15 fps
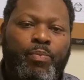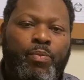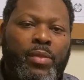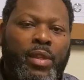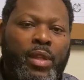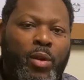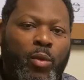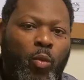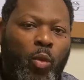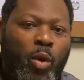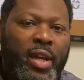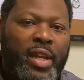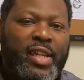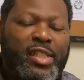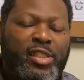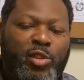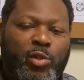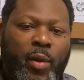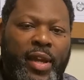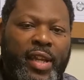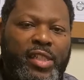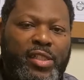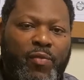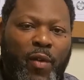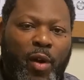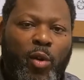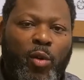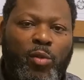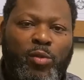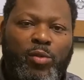one of his greatest
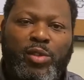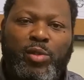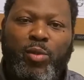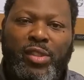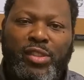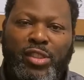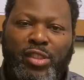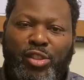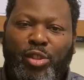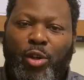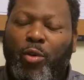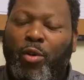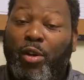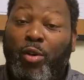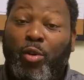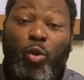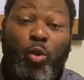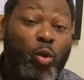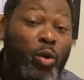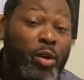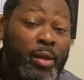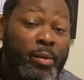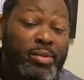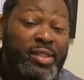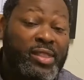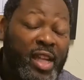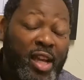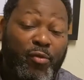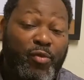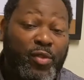foes was the Joker, who himself
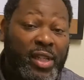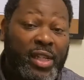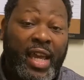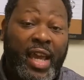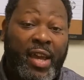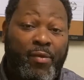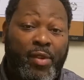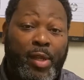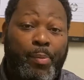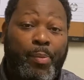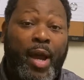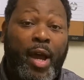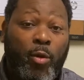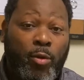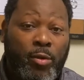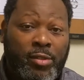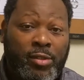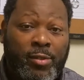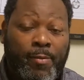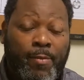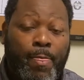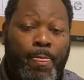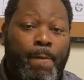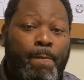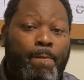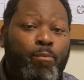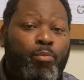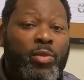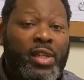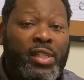didn't have any powers.
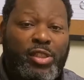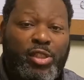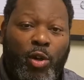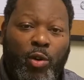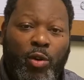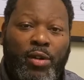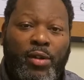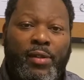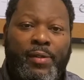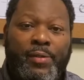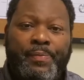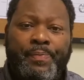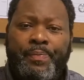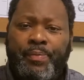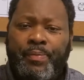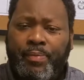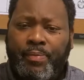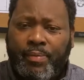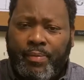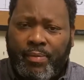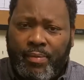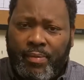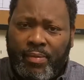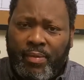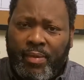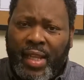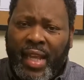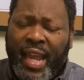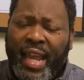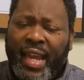The Joker
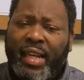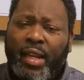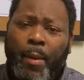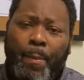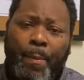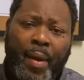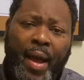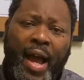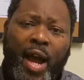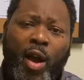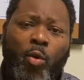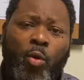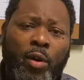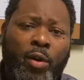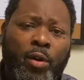had a power